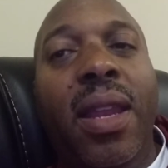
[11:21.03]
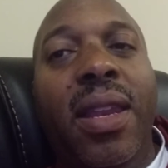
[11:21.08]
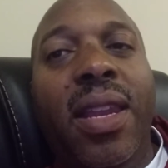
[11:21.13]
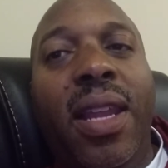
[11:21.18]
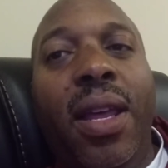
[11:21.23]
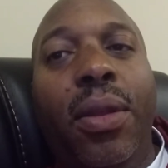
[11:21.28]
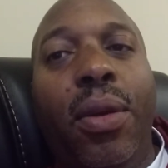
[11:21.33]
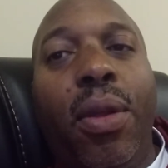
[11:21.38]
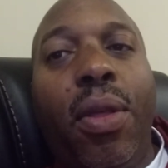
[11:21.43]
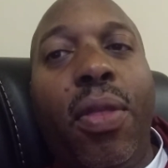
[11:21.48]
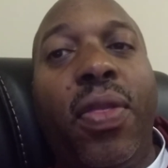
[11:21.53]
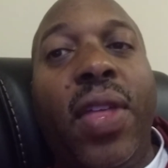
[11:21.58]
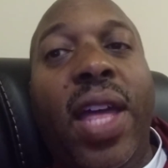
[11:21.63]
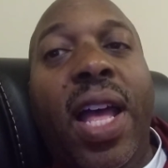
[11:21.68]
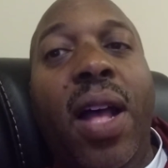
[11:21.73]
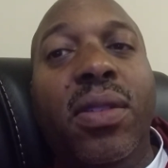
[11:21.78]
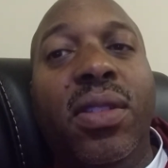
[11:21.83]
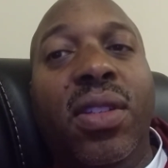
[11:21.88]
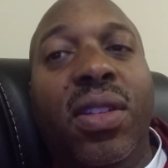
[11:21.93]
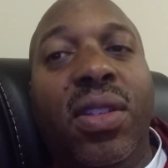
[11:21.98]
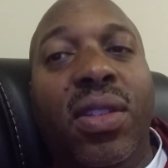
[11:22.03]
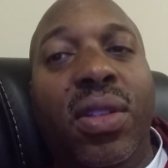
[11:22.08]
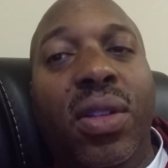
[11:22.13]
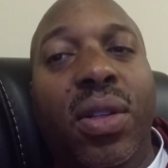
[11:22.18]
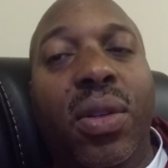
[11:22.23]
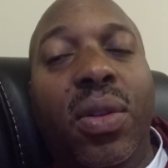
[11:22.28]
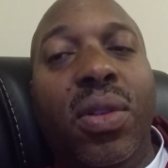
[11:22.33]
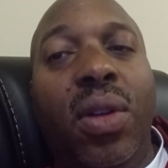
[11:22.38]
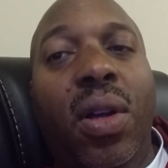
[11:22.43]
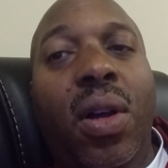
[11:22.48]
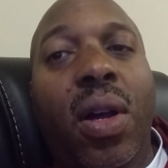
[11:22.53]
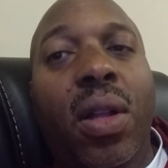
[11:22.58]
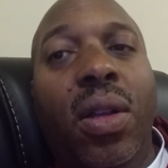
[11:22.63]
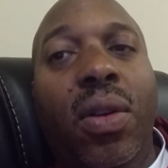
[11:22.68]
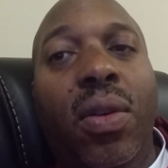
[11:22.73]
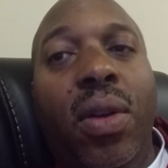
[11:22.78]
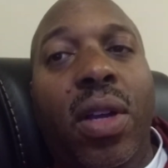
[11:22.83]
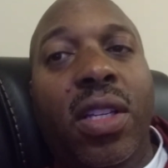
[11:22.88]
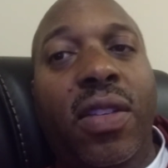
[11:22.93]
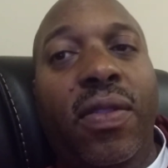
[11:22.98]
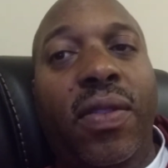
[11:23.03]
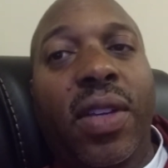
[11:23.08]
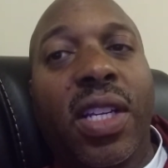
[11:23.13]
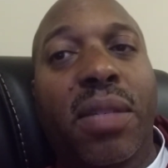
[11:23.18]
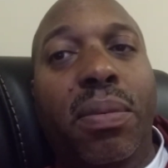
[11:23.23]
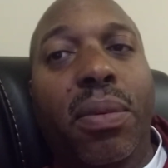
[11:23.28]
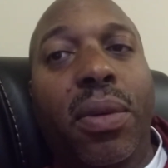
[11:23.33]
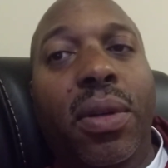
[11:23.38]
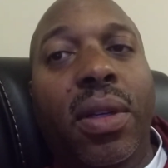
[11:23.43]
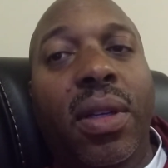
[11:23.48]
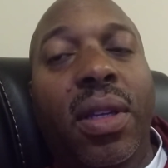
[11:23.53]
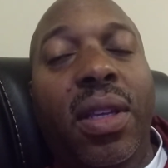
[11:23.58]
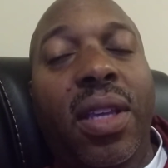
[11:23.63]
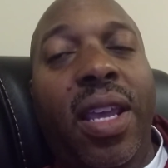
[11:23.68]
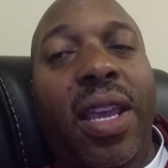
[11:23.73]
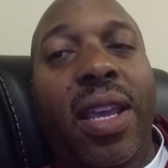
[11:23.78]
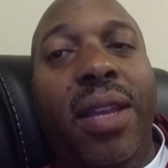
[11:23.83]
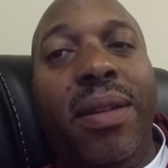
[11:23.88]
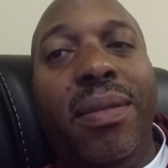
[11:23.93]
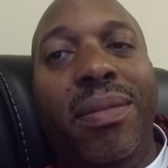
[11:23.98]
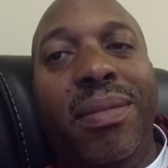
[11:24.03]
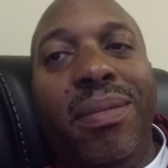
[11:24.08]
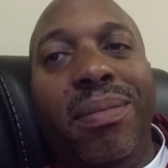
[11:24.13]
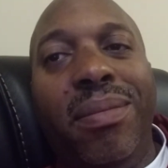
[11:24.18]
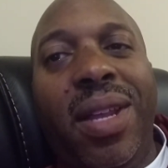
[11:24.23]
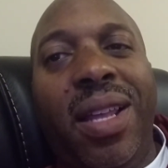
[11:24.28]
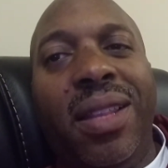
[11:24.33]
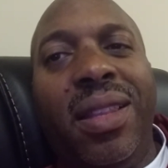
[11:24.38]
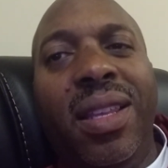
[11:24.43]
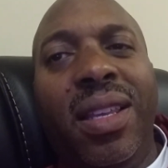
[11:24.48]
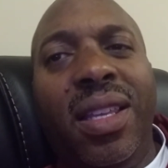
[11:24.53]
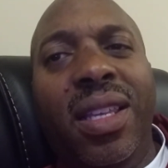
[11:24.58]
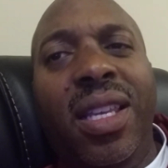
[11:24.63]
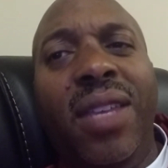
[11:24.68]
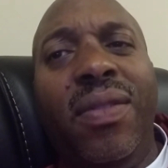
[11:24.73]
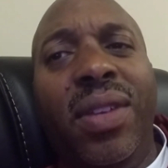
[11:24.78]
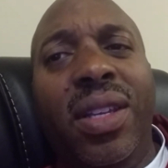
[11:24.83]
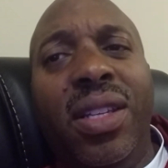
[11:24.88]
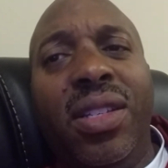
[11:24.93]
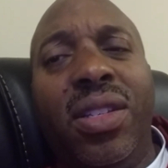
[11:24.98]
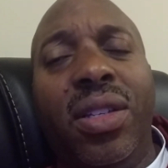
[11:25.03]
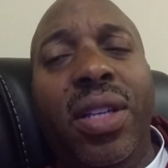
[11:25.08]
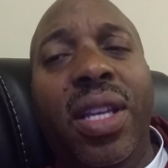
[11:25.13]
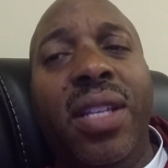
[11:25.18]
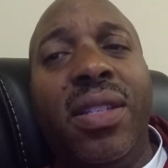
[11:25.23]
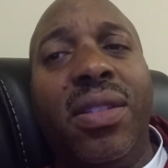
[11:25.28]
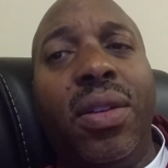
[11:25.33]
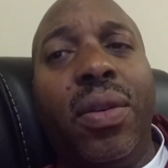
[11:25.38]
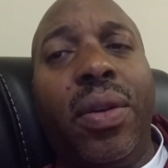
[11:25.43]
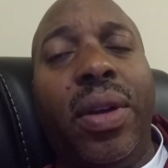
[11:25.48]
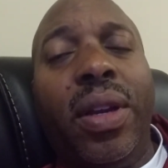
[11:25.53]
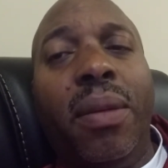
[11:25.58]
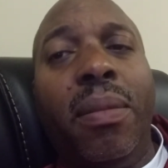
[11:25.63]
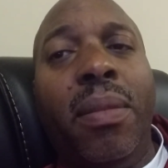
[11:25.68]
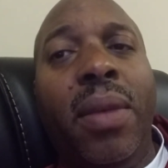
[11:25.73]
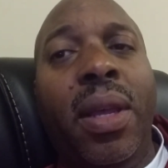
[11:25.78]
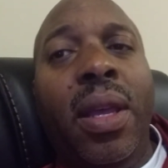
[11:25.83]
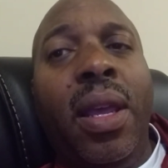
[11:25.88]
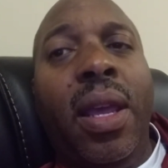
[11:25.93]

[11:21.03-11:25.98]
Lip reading: Now there are thousands of those all across Facebook, and I think even Instagram.